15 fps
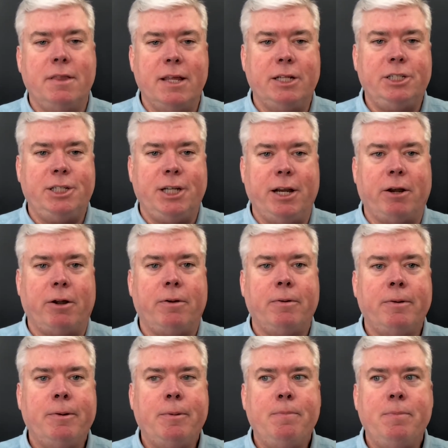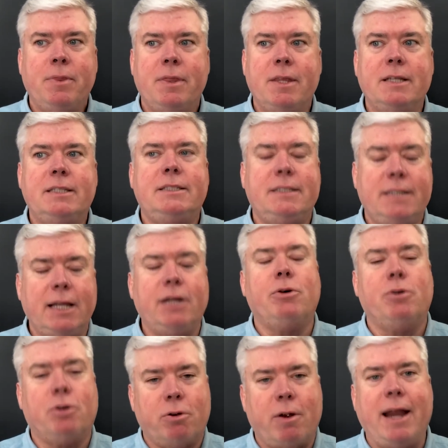this year, the
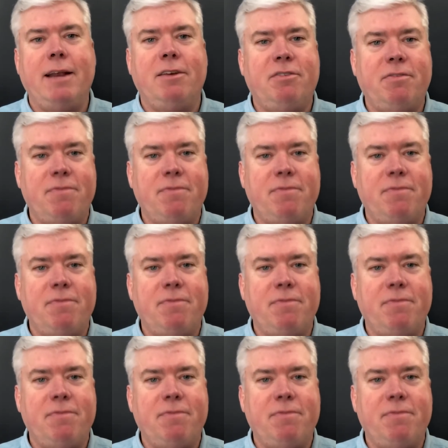single greatest